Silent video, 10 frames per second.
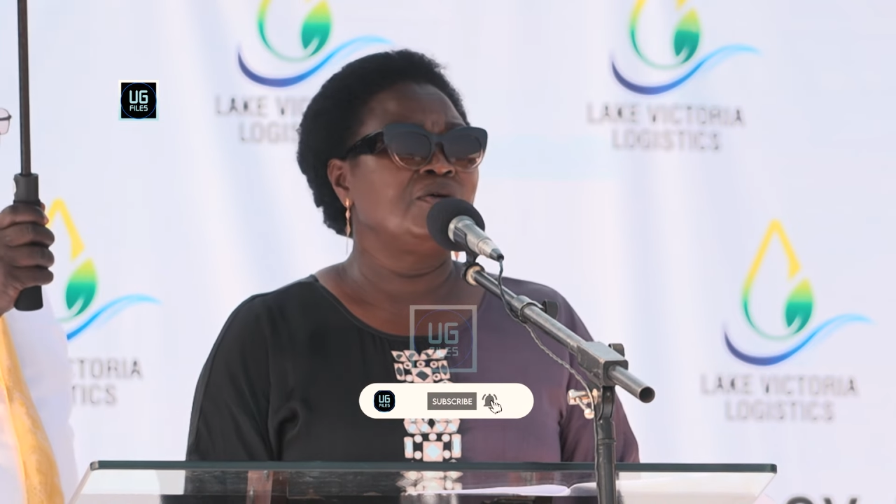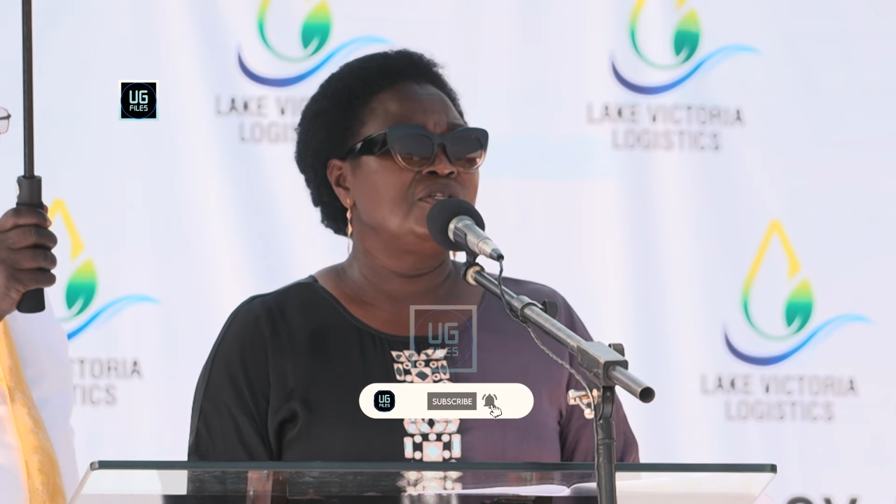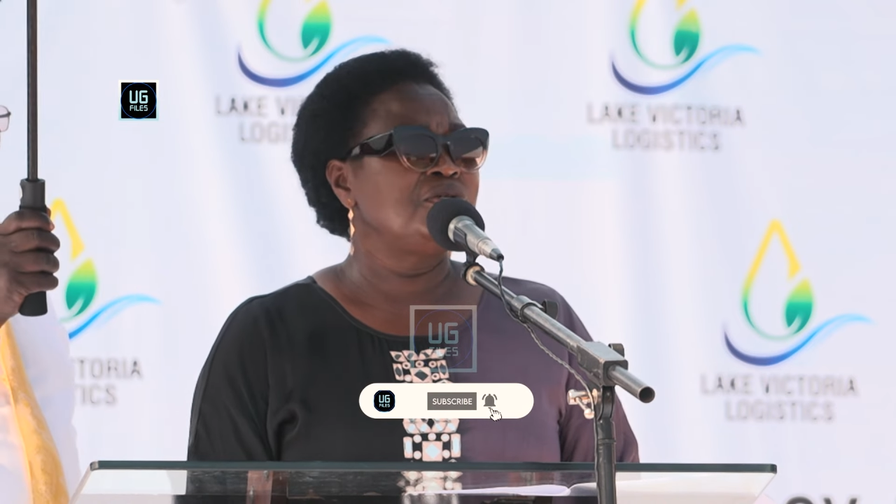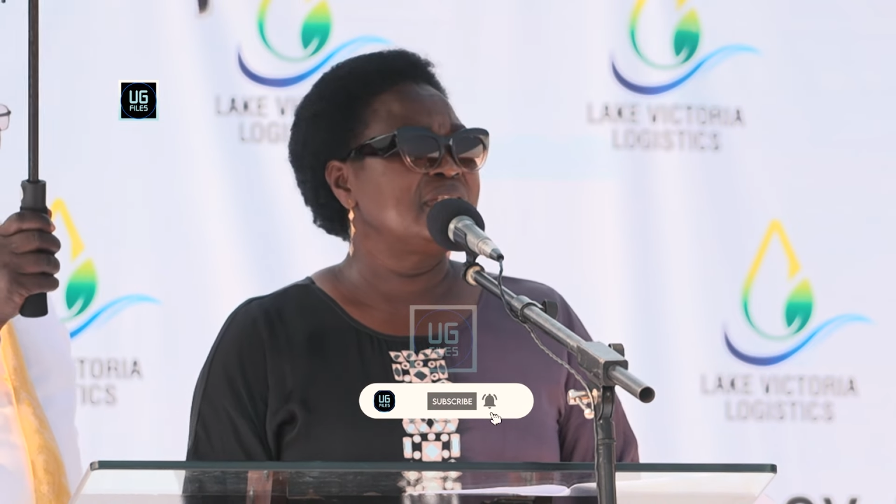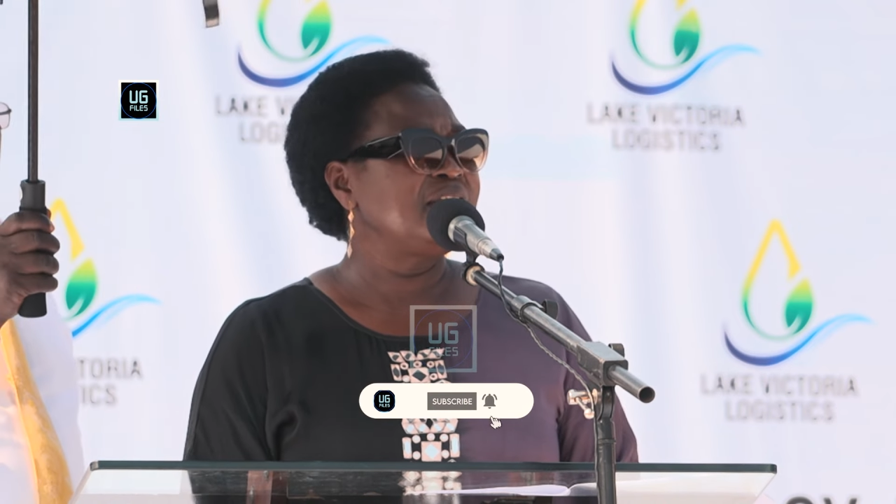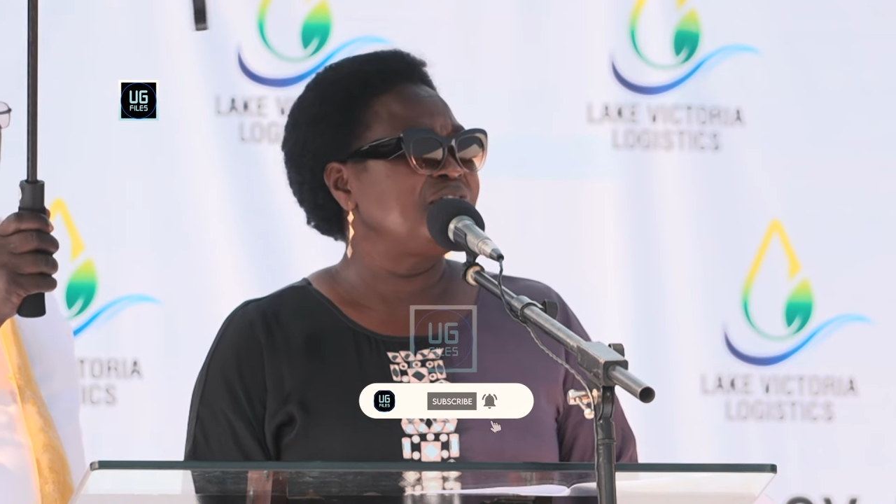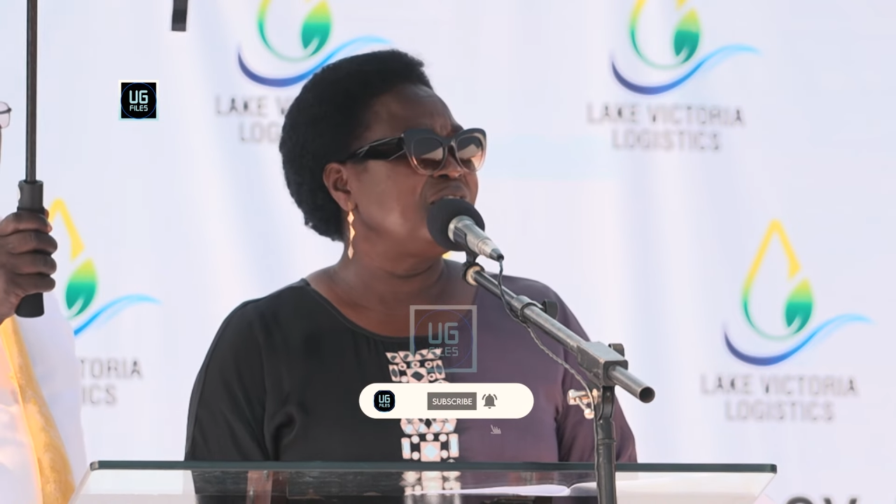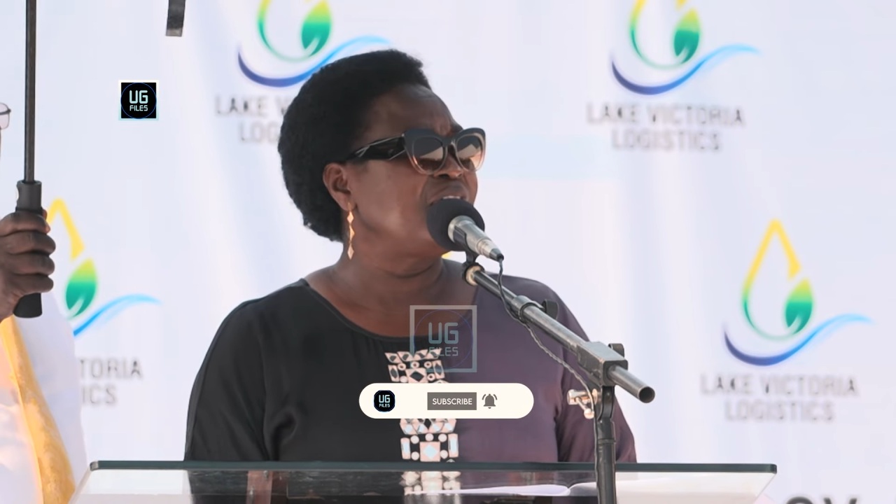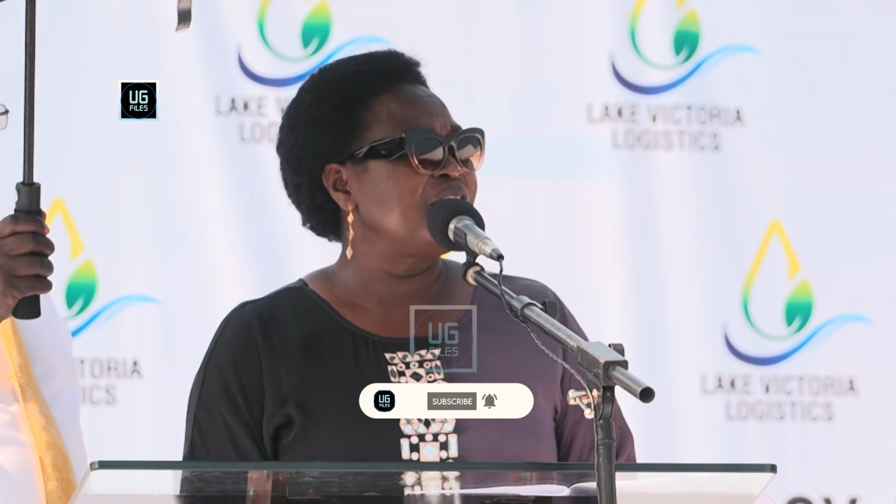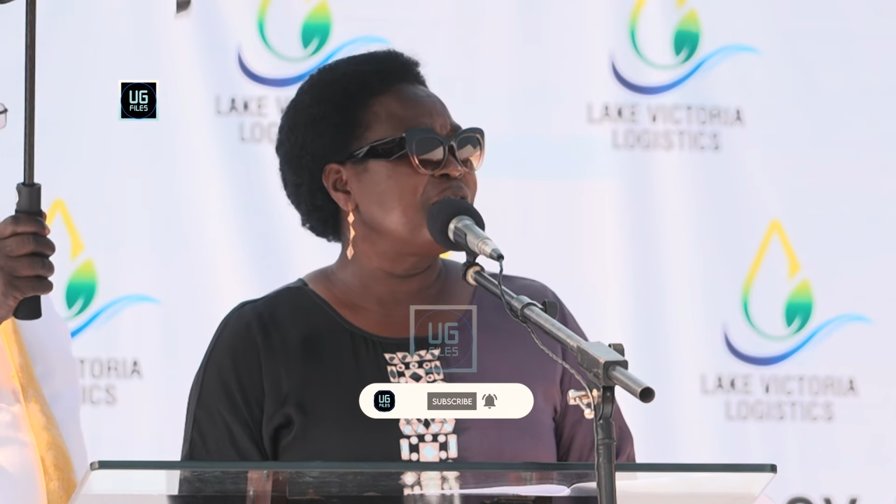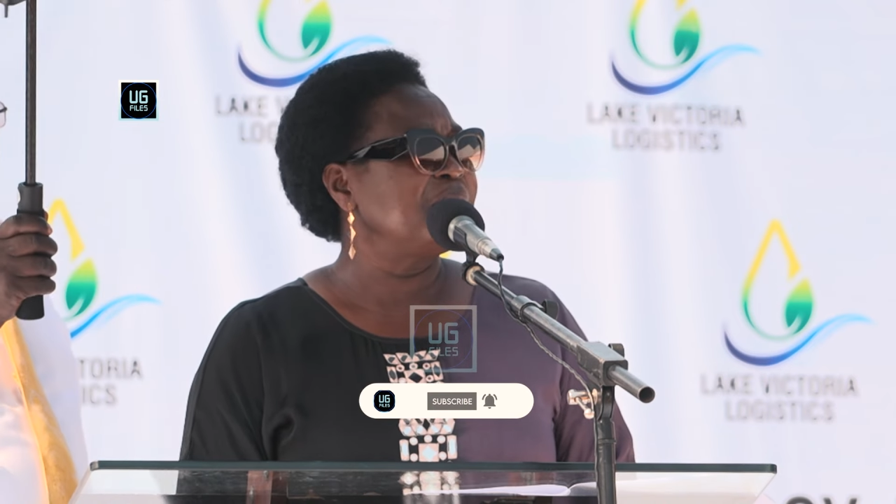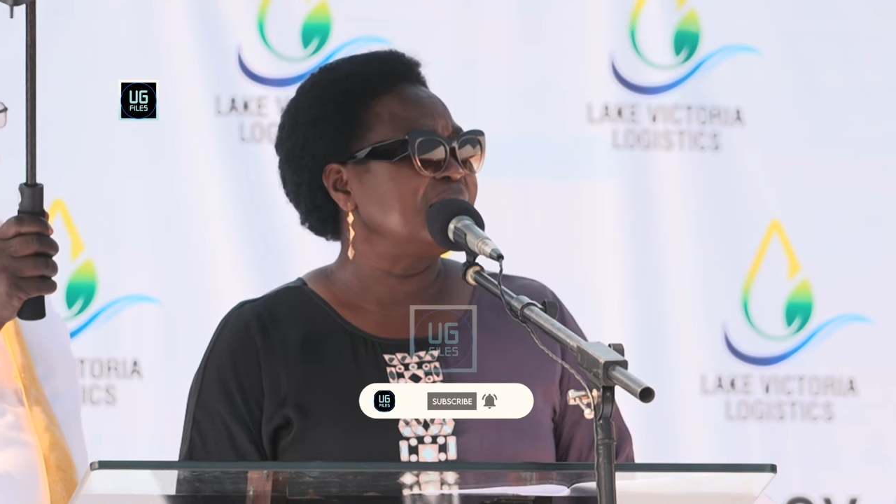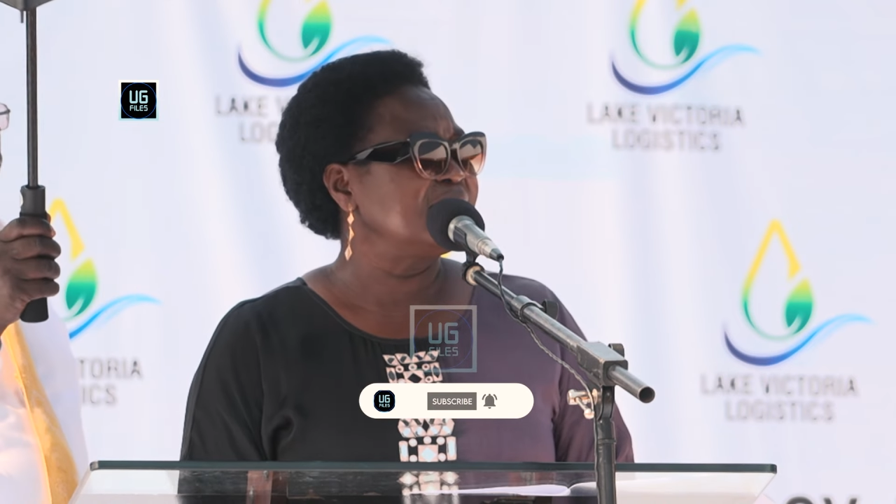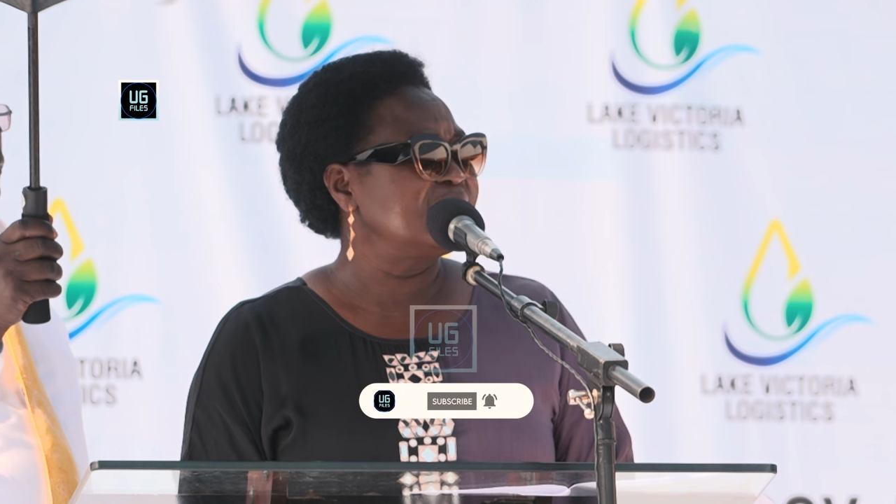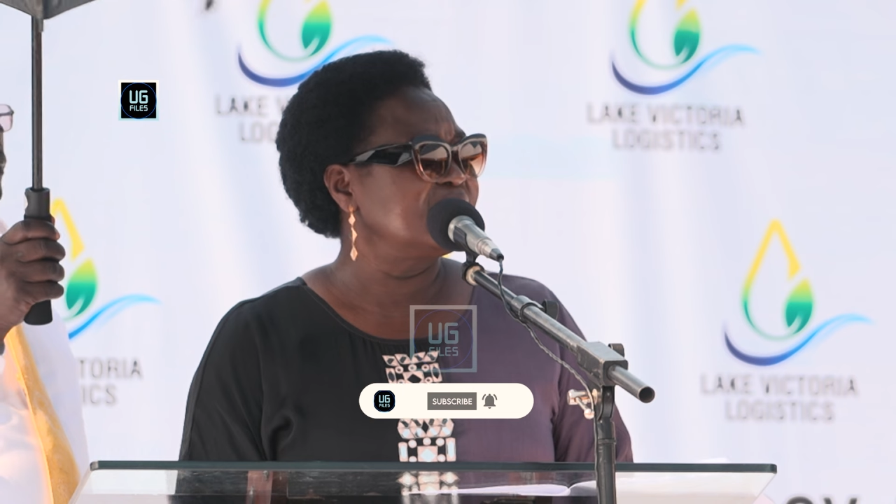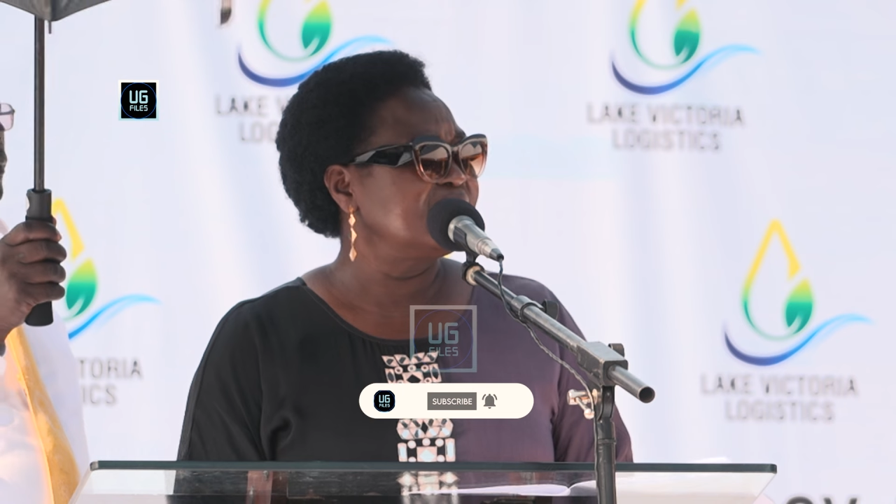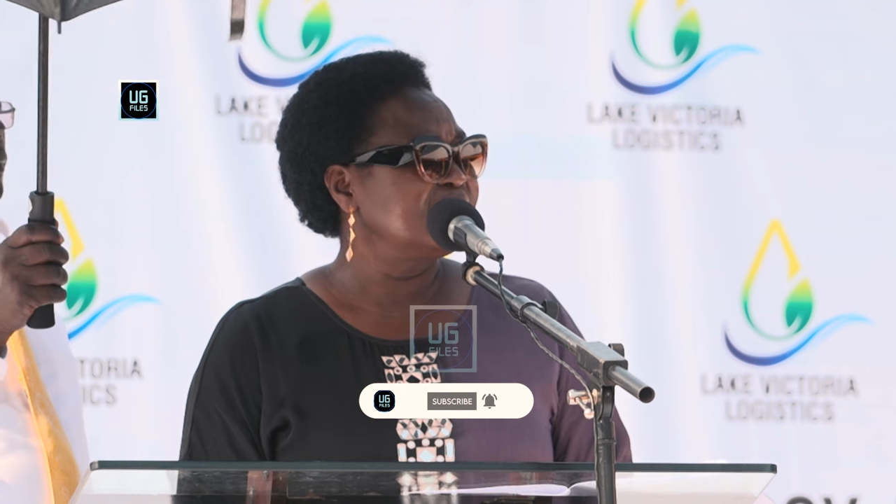conducive environment